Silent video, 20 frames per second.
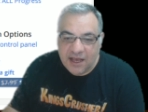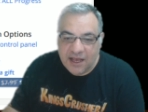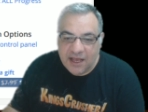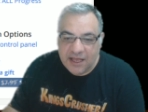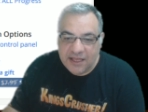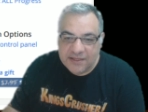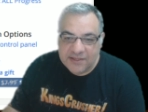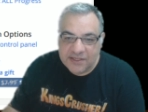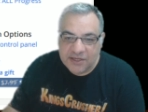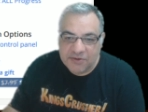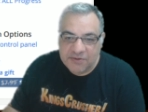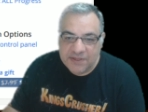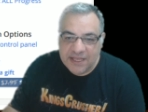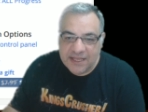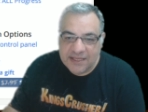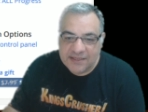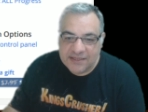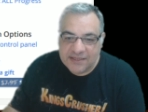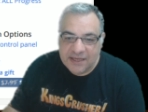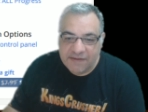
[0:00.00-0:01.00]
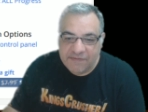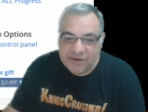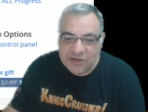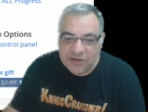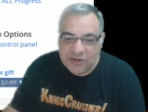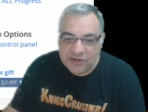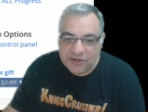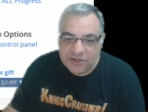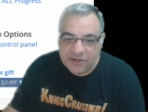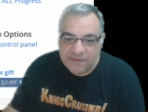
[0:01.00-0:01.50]
So let's have a
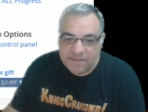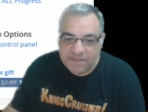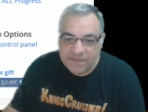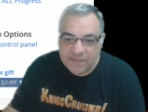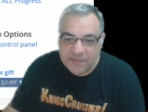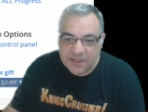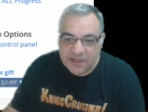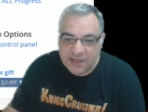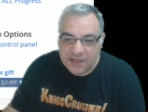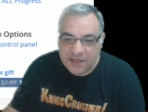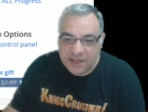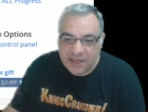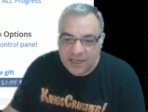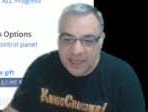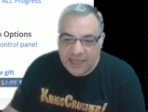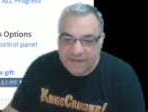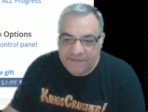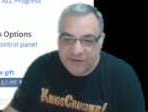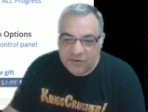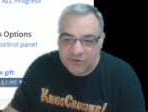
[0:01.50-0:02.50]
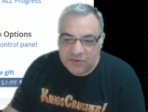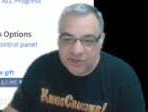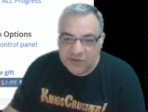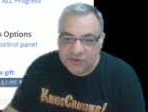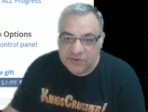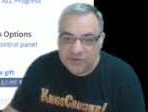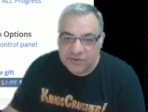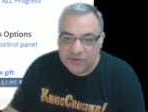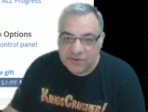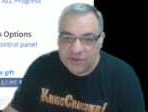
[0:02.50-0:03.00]
look if you
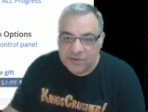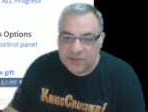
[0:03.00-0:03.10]
do.